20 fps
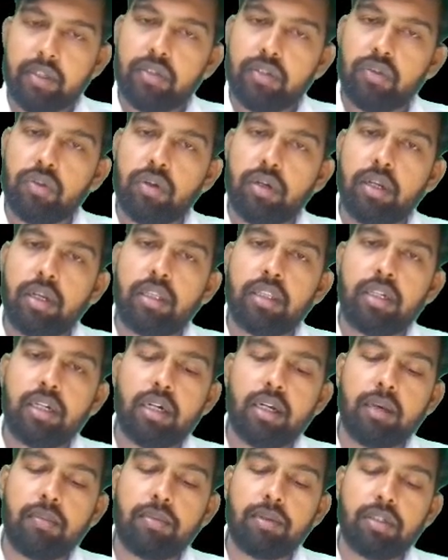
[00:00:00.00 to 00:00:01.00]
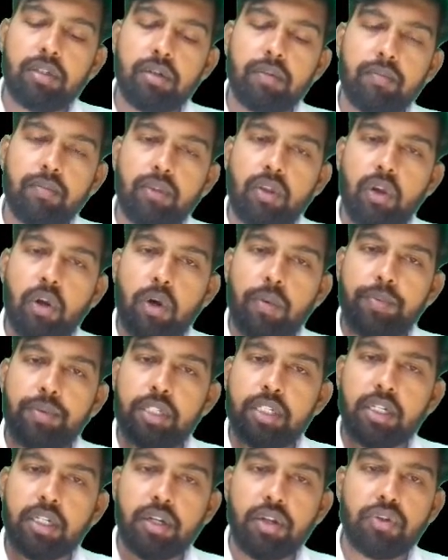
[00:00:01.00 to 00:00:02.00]
So another type is a
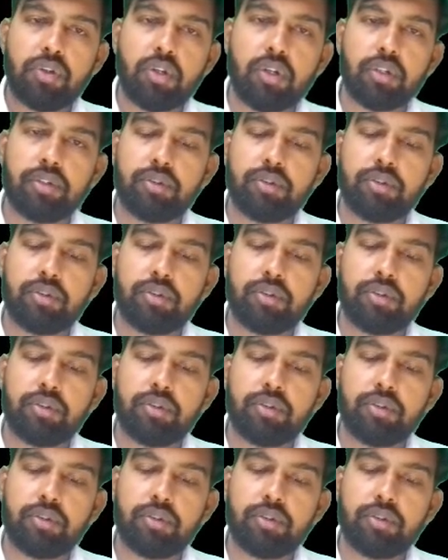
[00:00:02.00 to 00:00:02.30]
obstructive shock.